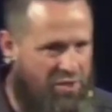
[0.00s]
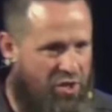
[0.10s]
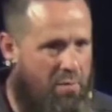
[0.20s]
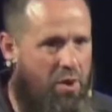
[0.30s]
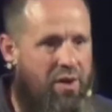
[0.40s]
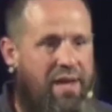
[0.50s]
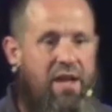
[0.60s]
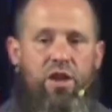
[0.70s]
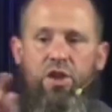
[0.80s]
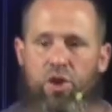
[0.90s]
you into
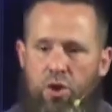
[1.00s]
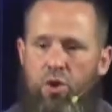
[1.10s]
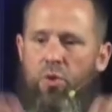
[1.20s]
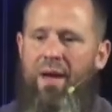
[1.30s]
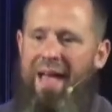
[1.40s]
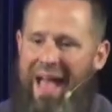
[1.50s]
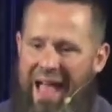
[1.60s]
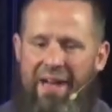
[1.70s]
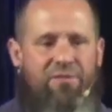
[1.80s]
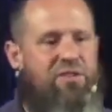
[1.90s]
community. You
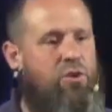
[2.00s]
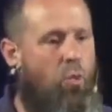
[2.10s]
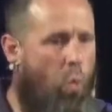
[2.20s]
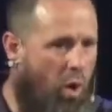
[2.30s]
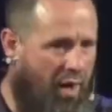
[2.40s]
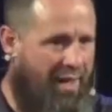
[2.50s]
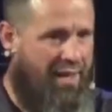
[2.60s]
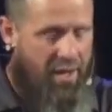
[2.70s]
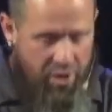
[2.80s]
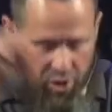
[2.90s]
have to
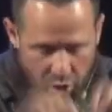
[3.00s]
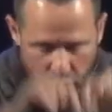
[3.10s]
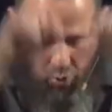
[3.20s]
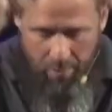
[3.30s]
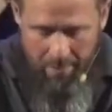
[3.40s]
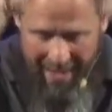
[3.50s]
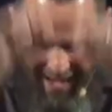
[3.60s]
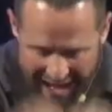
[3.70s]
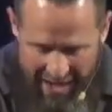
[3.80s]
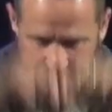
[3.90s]
want it,
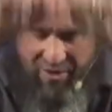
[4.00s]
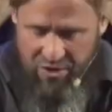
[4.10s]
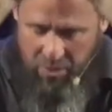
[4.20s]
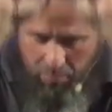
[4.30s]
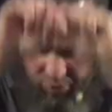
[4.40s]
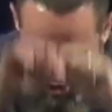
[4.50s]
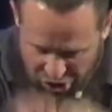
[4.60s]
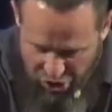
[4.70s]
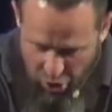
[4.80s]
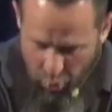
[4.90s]
you have to
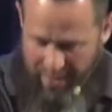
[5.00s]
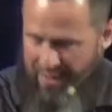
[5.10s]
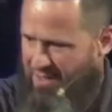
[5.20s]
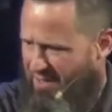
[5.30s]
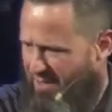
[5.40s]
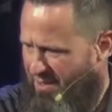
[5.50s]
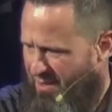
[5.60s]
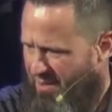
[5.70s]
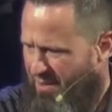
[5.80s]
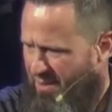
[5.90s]
pursue it.